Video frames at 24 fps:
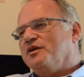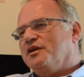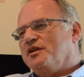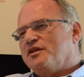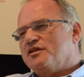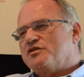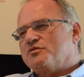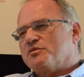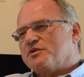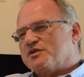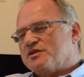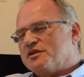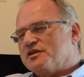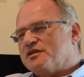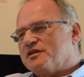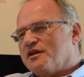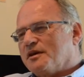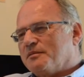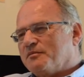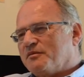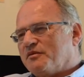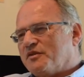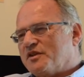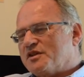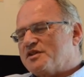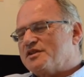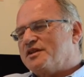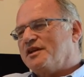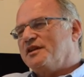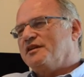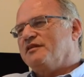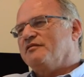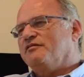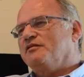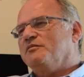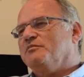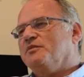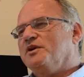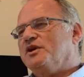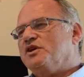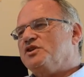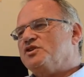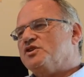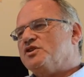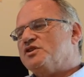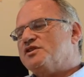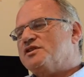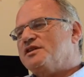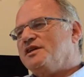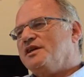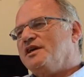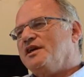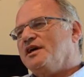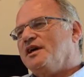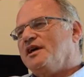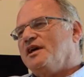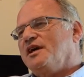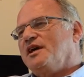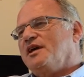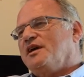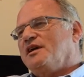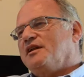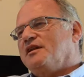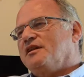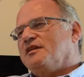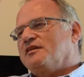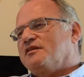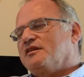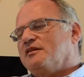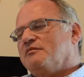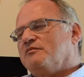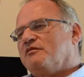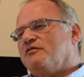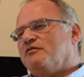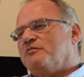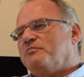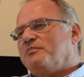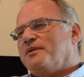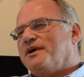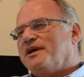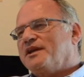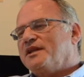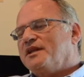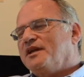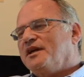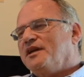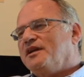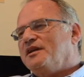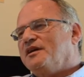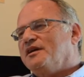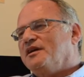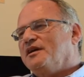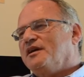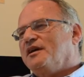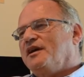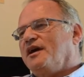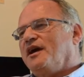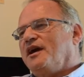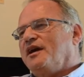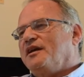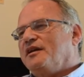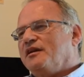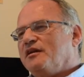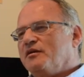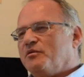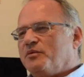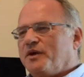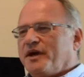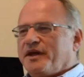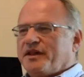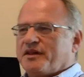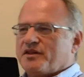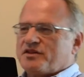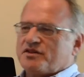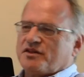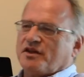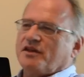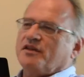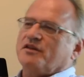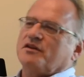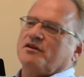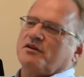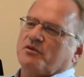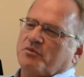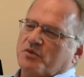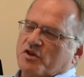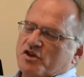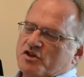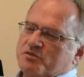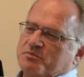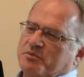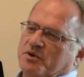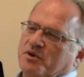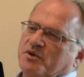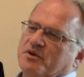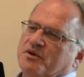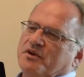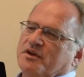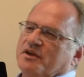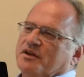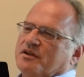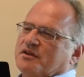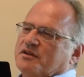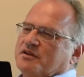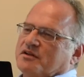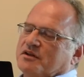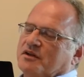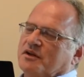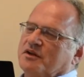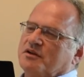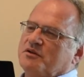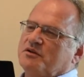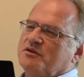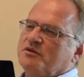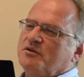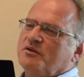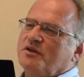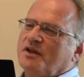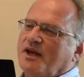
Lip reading: This was the time of the state of emergency, the time of apartheid, and in a way the center responded to